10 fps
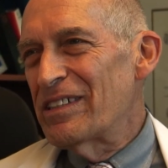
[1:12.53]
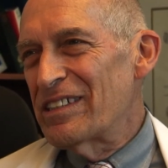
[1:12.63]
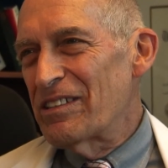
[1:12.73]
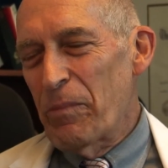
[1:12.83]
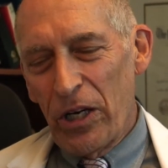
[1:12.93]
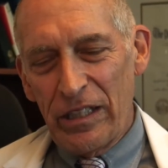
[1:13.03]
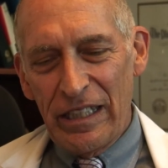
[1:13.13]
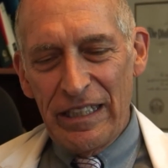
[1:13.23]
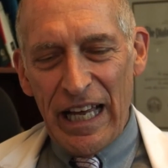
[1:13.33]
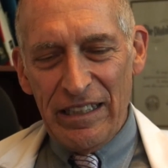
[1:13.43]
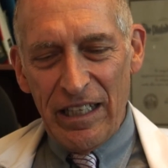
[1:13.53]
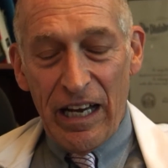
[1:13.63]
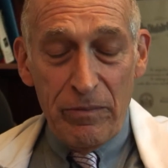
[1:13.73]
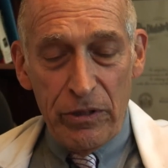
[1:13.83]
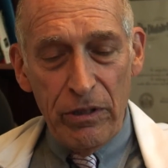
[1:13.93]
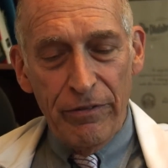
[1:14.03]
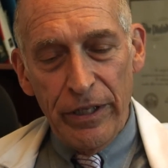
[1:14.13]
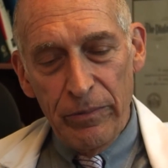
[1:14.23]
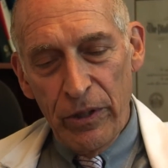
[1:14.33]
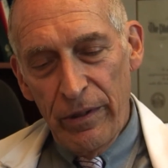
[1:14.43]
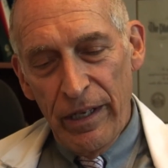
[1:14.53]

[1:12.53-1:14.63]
in the market at that time, still available.